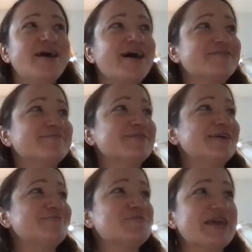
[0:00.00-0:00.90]
I,
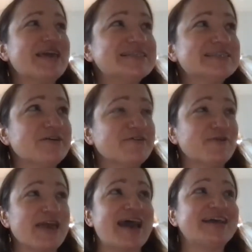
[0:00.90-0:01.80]
it would be easier if
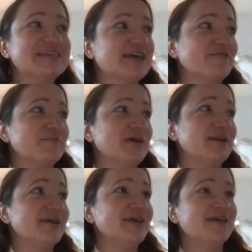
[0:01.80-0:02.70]
we had a
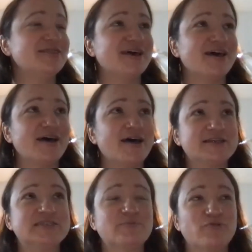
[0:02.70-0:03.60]
government that
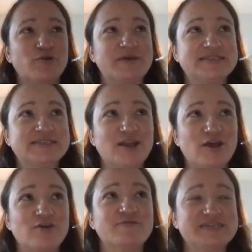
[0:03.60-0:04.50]
under promised and
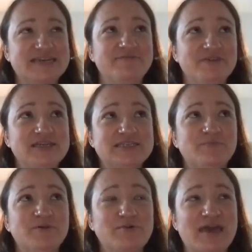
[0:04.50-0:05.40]
over delivered,
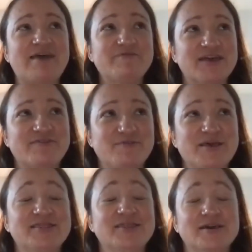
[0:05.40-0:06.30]
but we have a
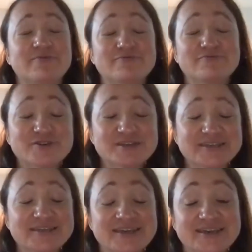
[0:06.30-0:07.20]
government that,
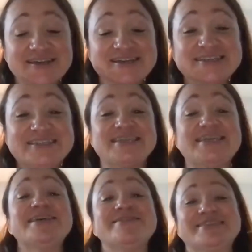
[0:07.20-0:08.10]
that
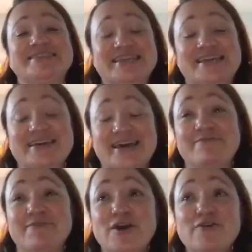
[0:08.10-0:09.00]
continuously kind
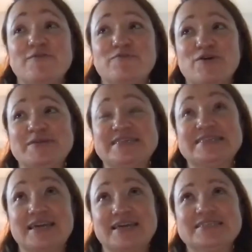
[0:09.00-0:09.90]
of over promises
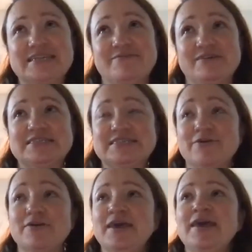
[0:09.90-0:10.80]
and under delivers.
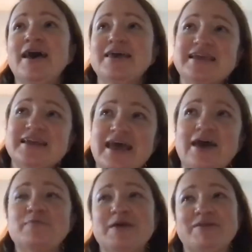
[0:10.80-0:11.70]
So I think
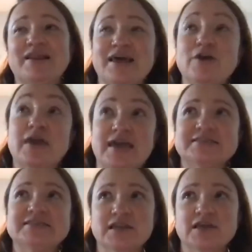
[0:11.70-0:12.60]
now people are like, okay,
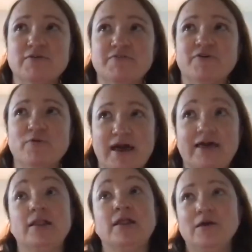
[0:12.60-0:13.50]
this is going to go on for a
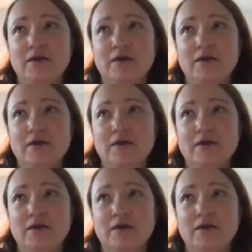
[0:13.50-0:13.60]
while.